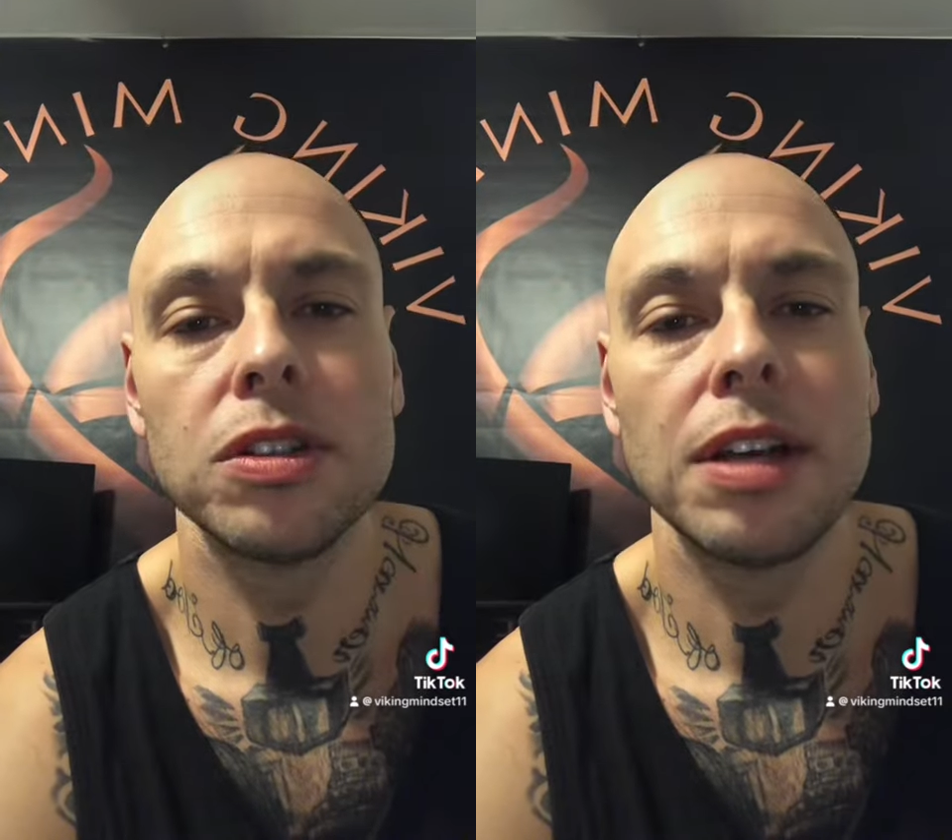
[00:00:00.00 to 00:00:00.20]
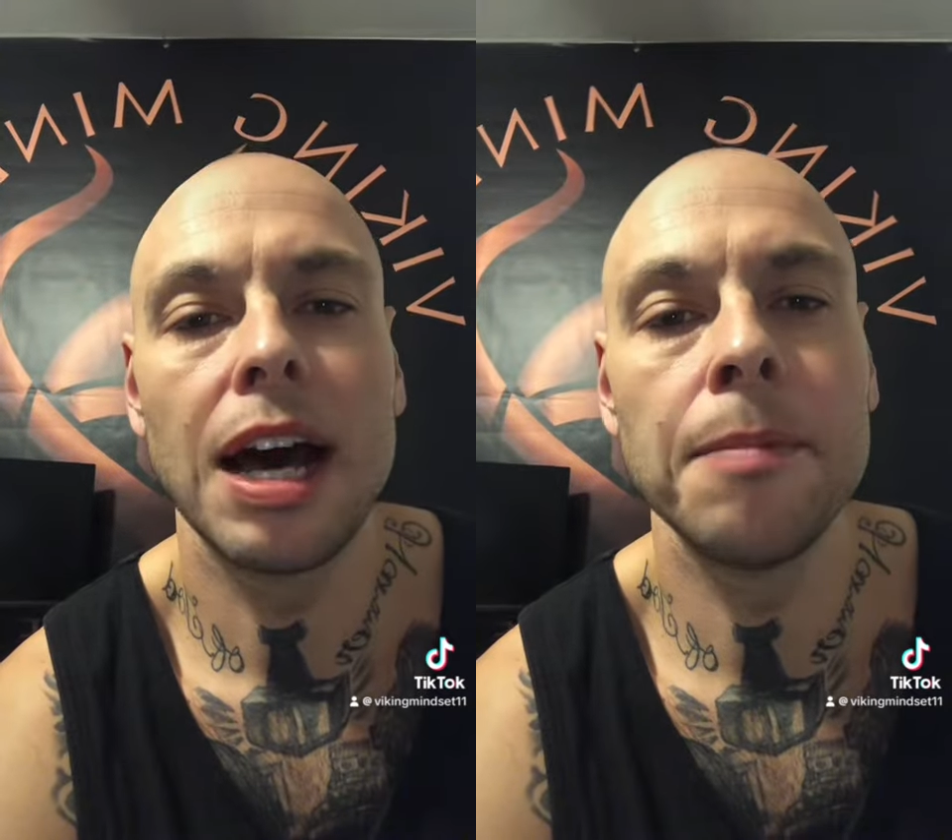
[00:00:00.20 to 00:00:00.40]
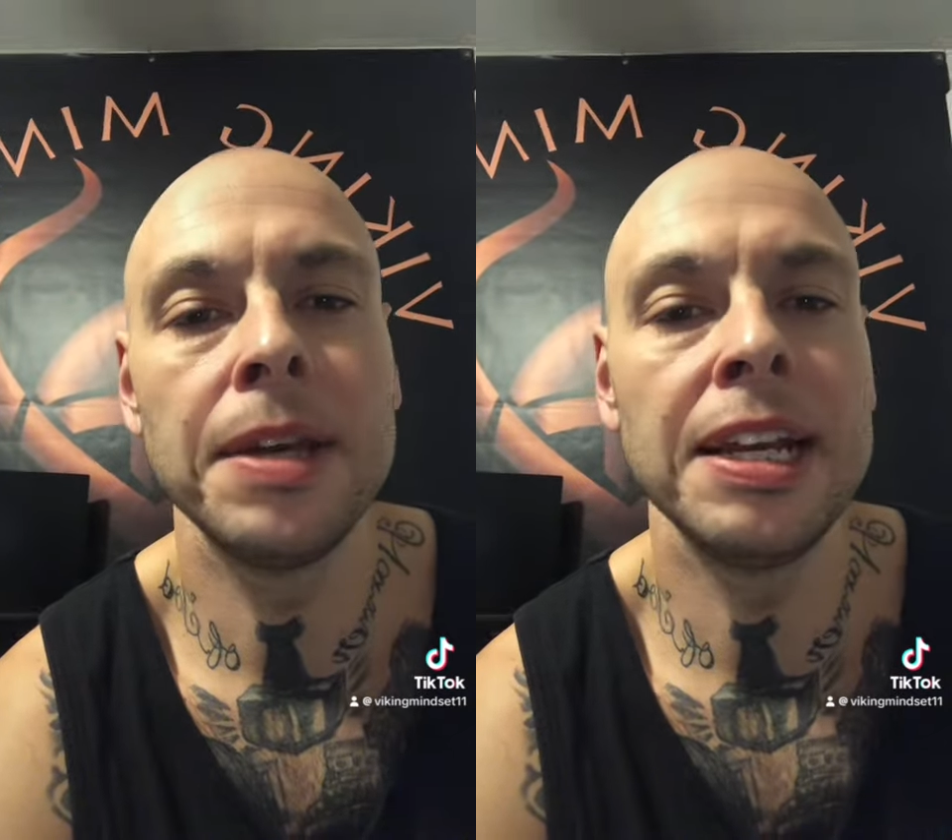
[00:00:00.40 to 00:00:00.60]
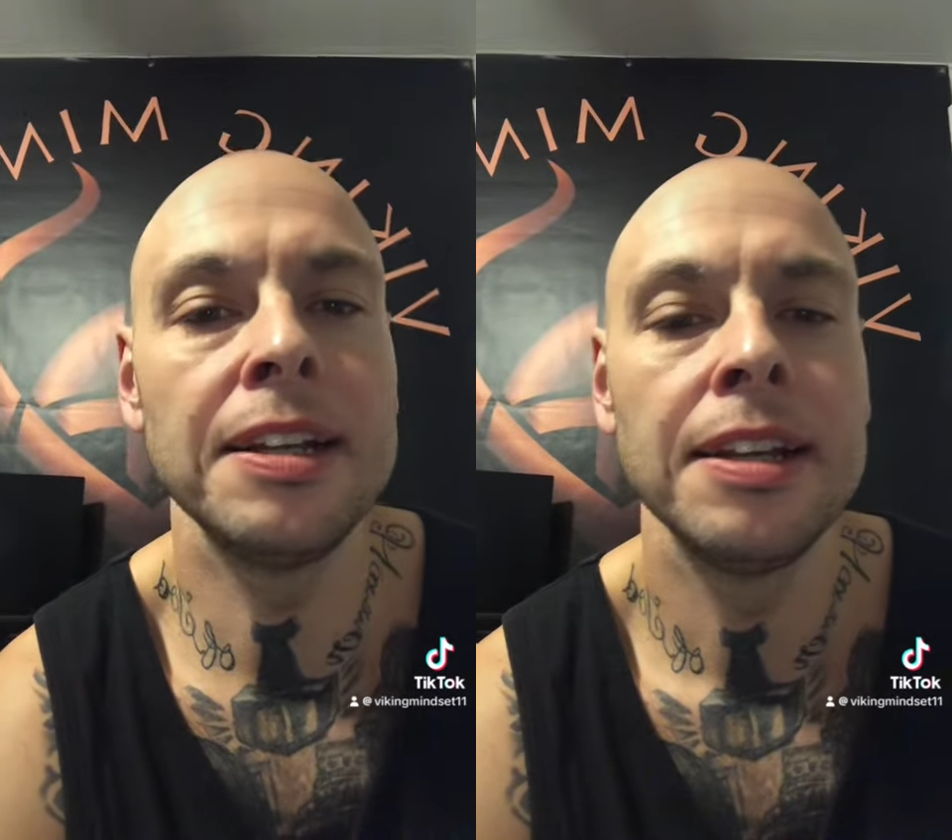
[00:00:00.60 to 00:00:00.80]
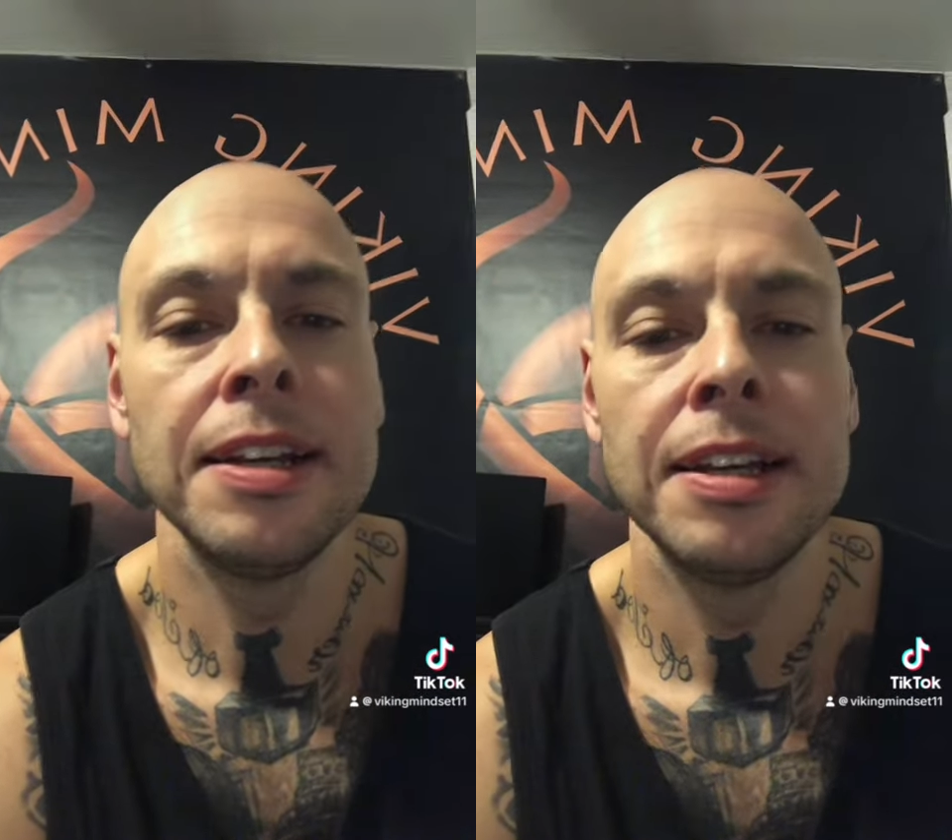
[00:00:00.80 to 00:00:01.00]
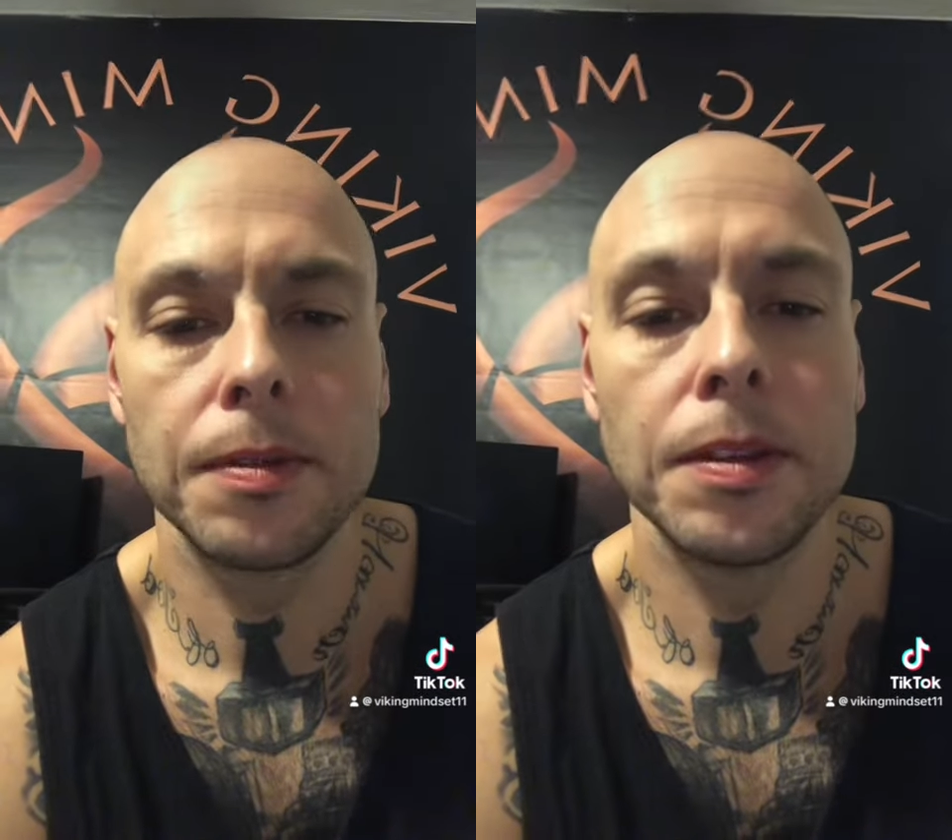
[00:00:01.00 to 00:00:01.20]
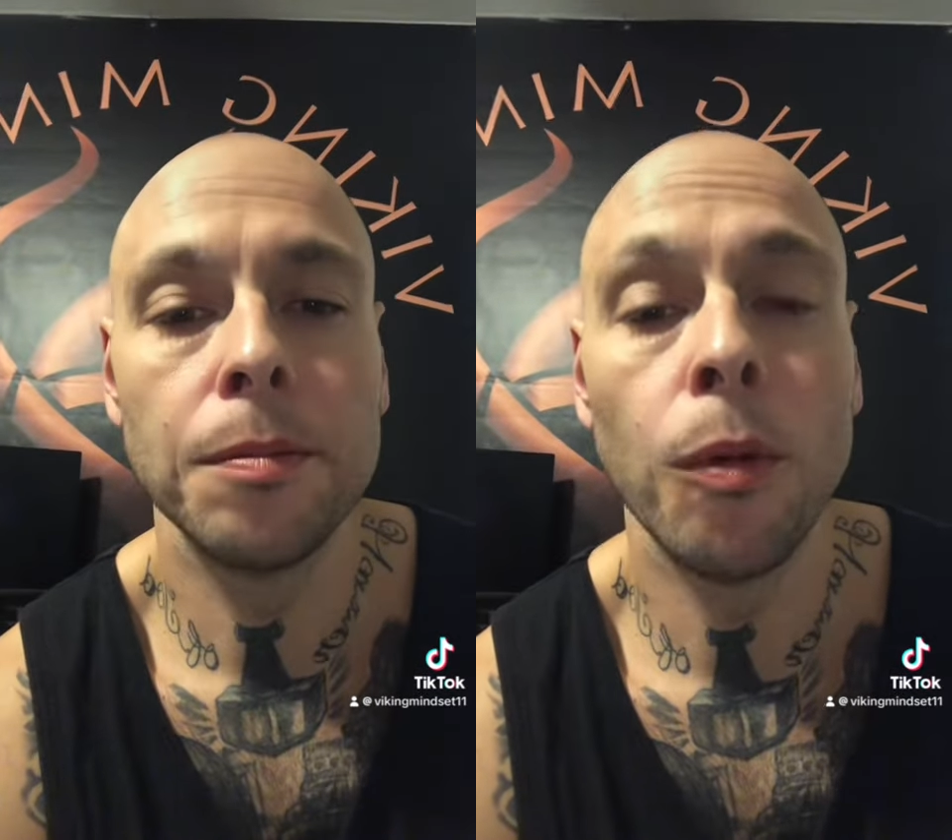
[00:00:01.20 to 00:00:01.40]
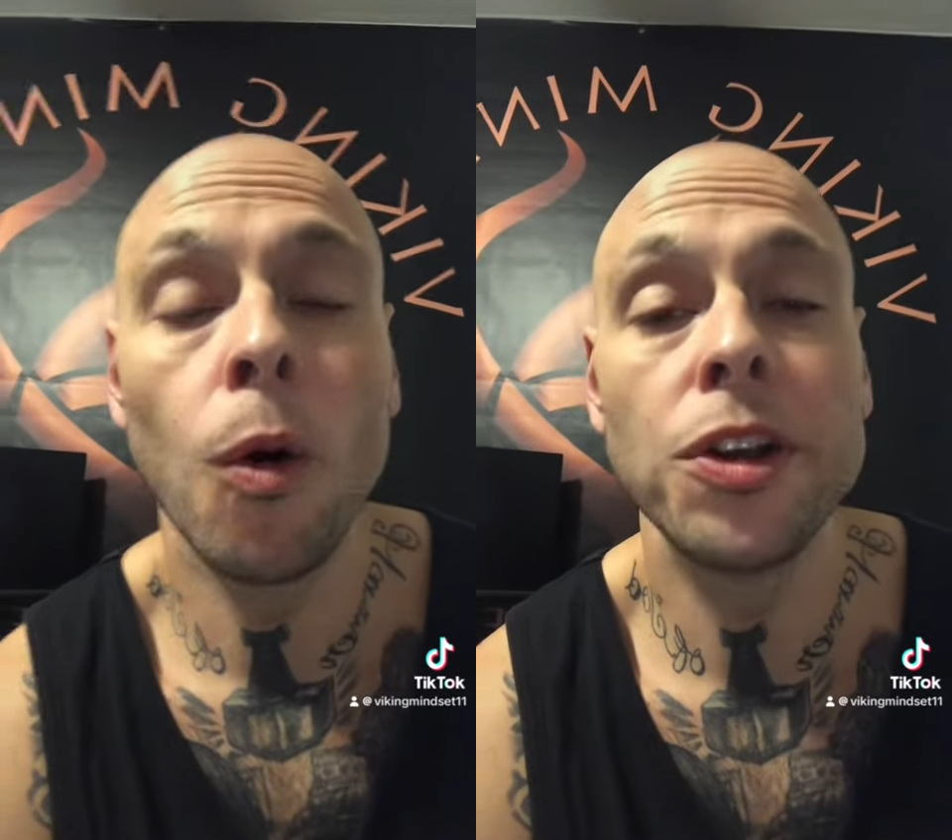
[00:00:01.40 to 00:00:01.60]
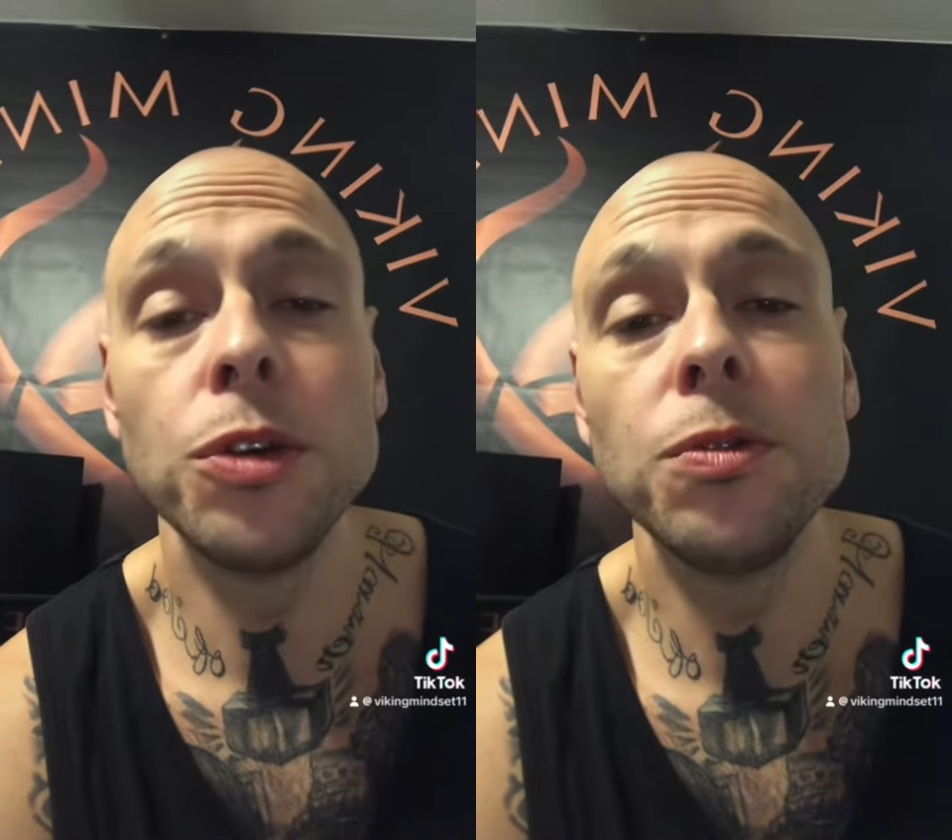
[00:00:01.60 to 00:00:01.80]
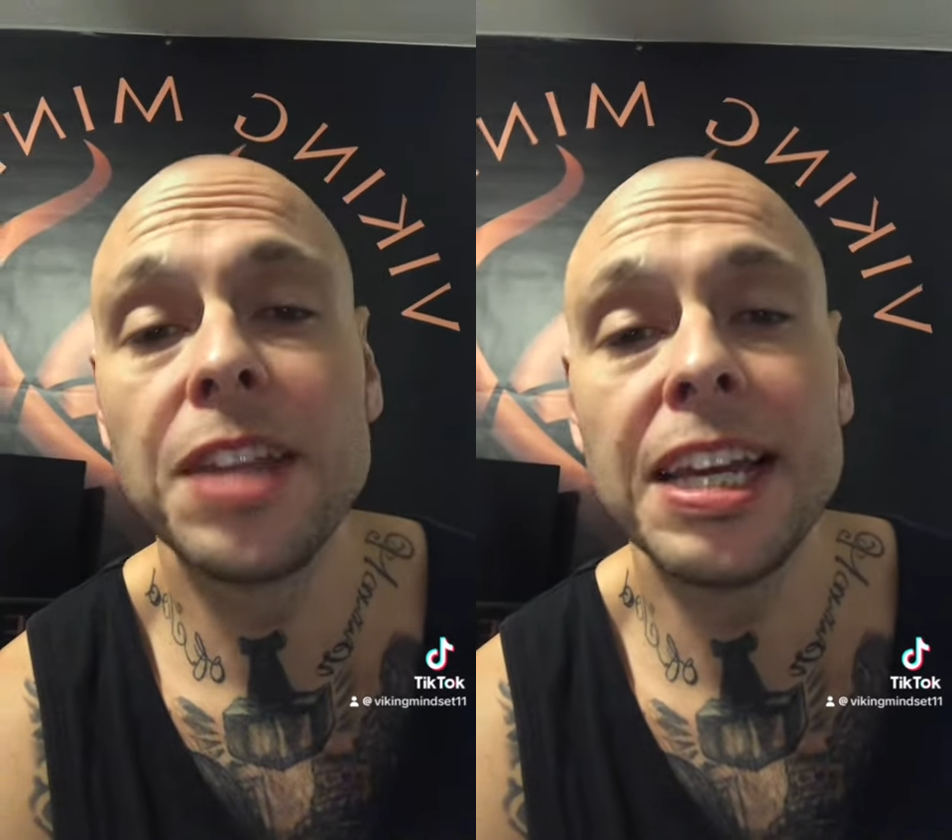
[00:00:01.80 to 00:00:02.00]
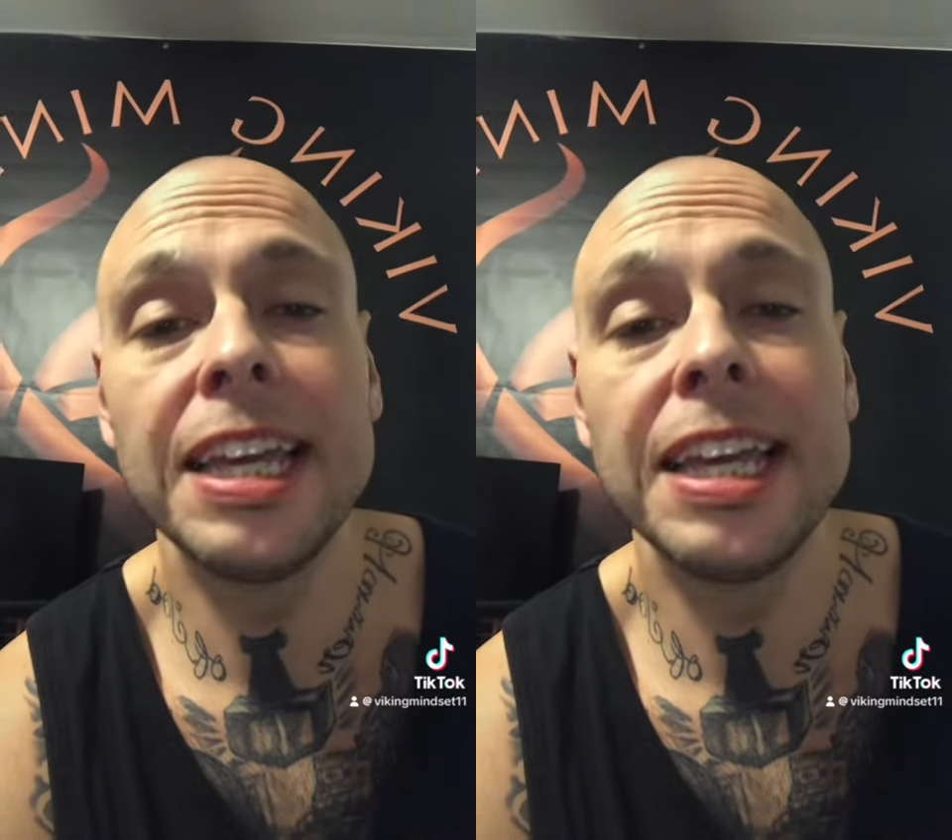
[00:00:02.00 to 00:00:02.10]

I mean, the more you think